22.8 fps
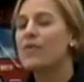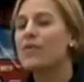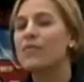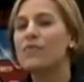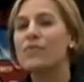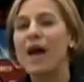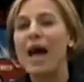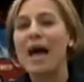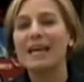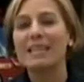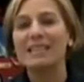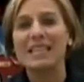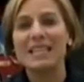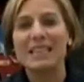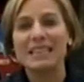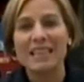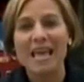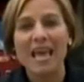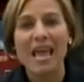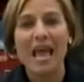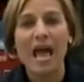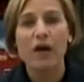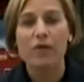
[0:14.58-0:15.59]
fact that
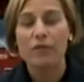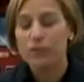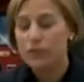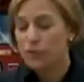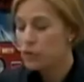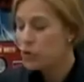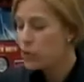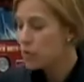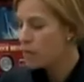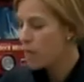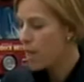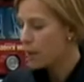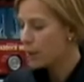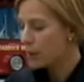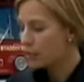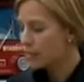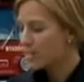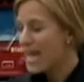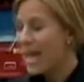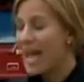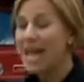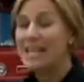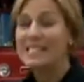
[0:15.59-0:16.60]
they have few
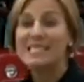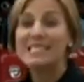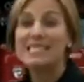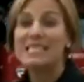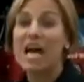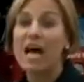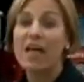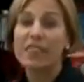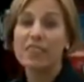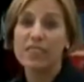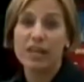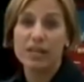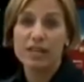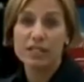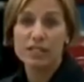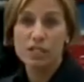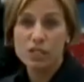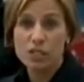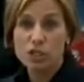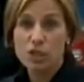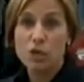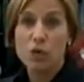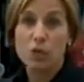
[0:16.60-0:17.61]
members has nothing
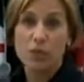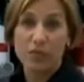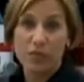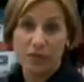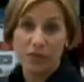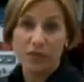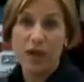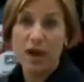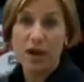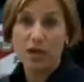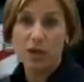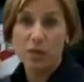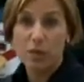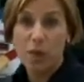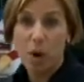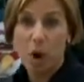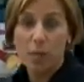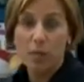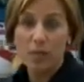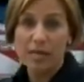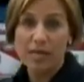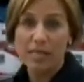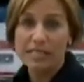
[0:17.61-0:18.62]
to do with the fire
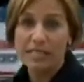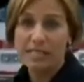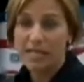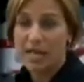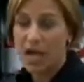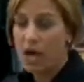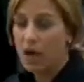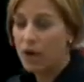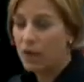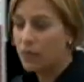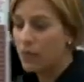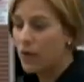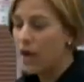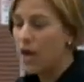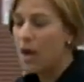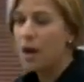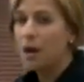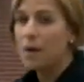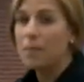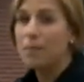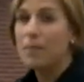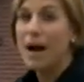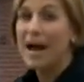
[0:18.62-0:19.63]
department itself,
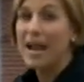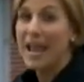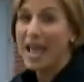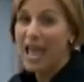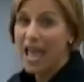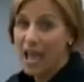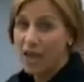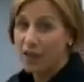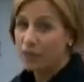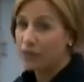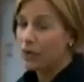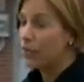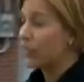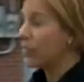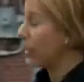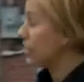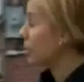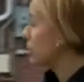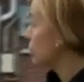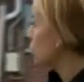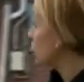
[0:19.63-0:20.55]
but everything to